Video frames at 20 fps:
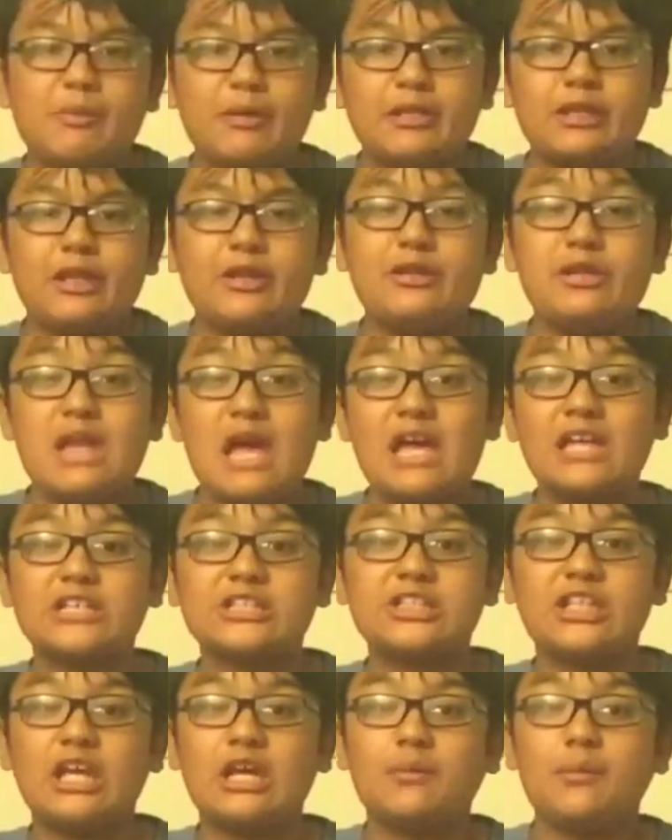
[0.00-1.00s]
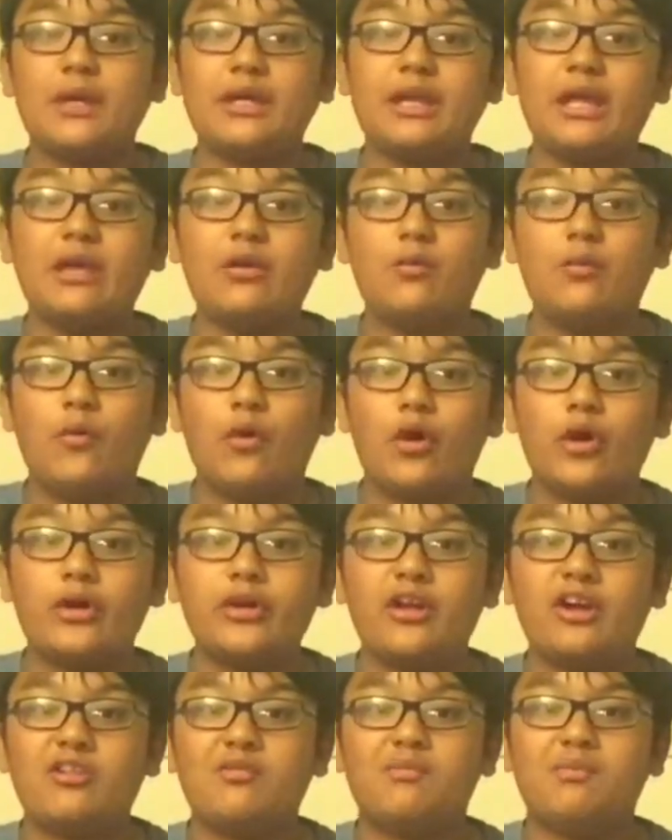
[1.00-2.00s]
be the next
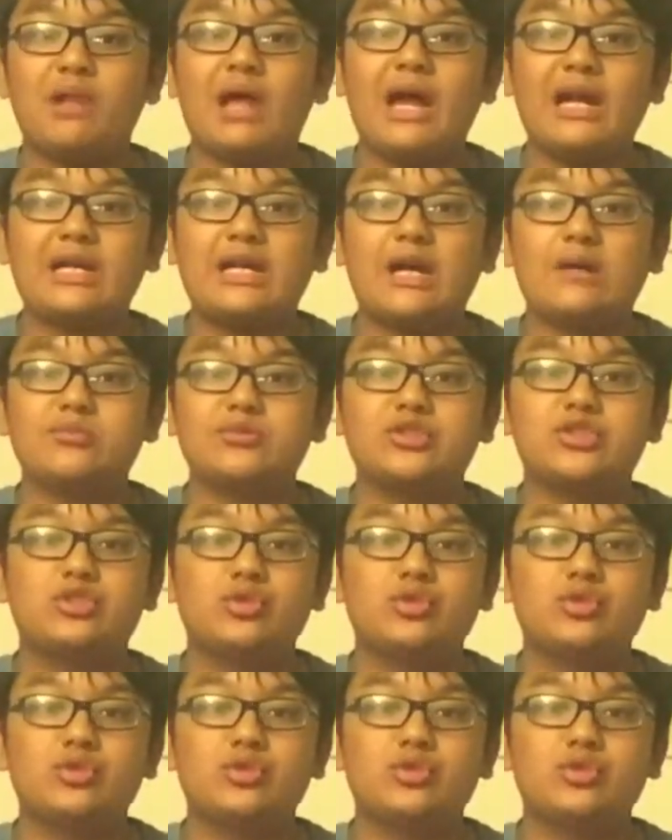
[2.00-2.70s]
M8A1 of Black Ops